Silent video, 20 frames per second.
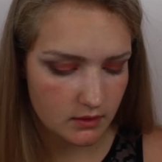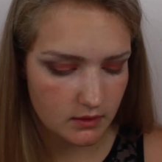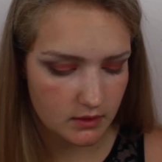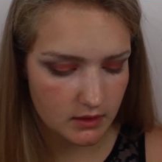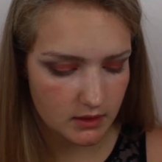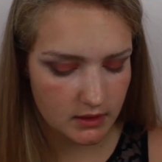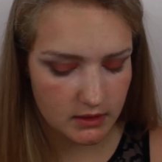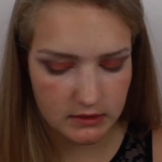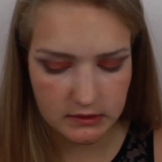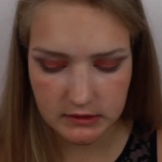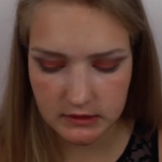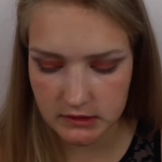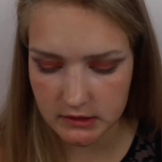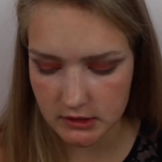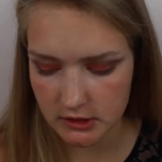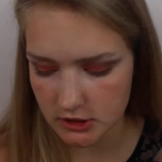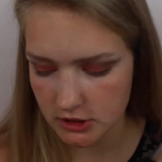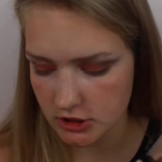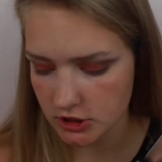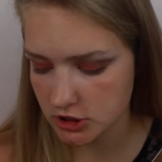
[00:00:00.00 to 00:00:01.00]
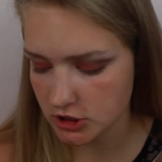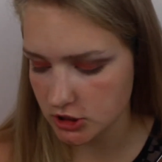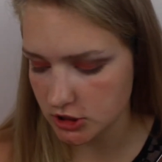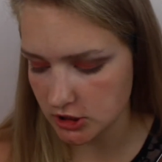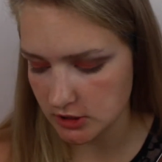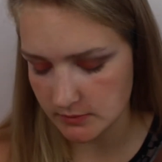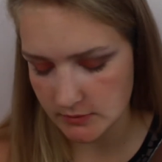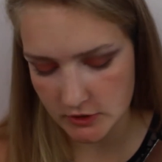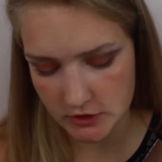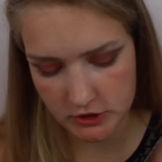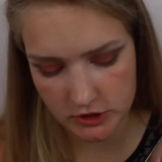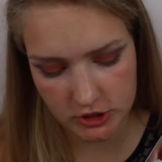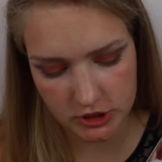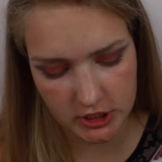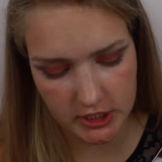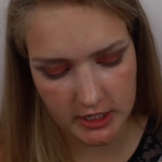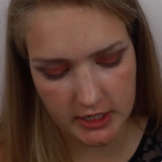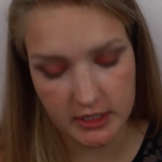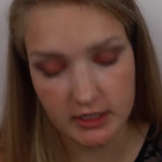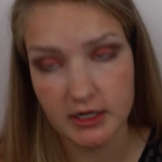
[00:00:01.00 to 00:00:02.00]
this shimmer
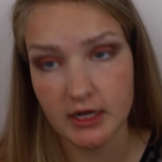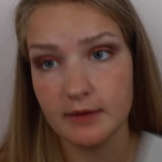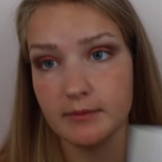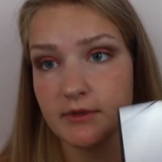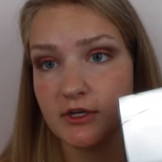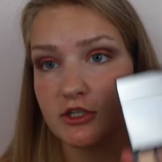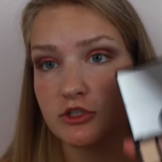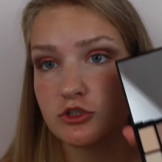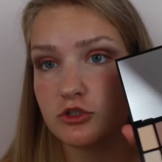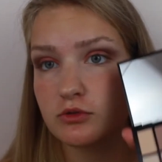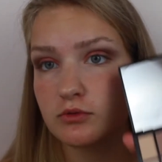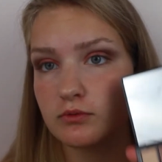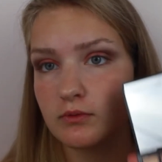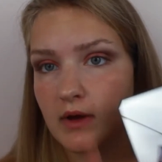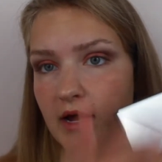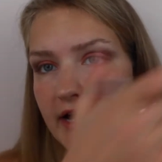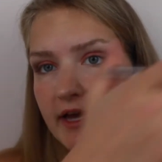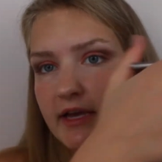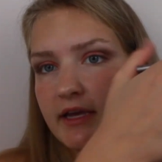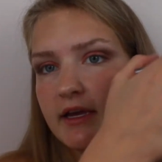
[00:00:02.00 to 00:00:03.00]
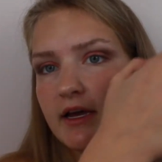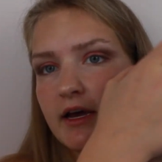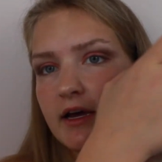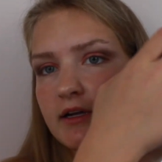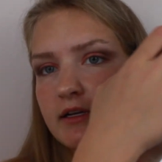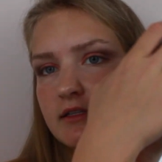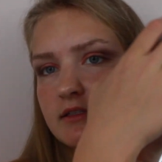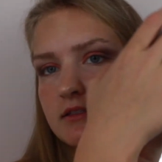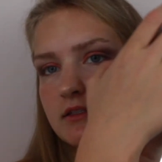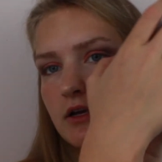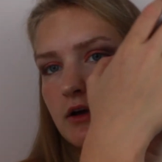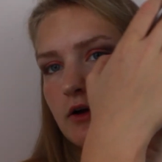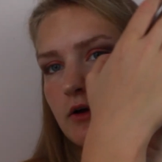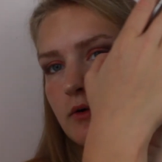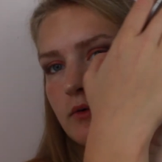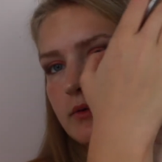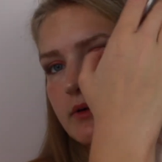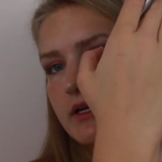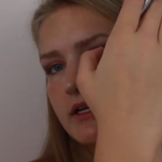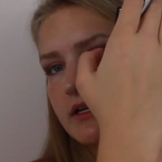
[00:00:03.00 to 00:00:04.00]
shade. I'm gonna try it on its
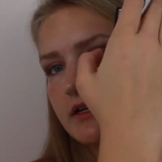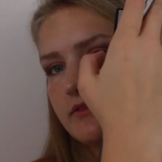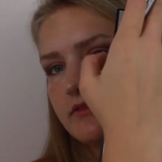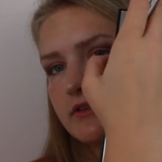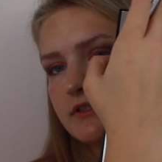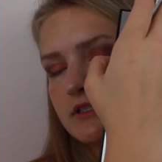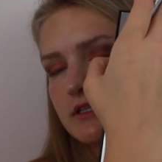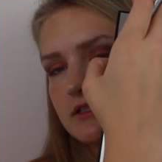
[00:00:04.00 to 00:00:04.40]
own, and if it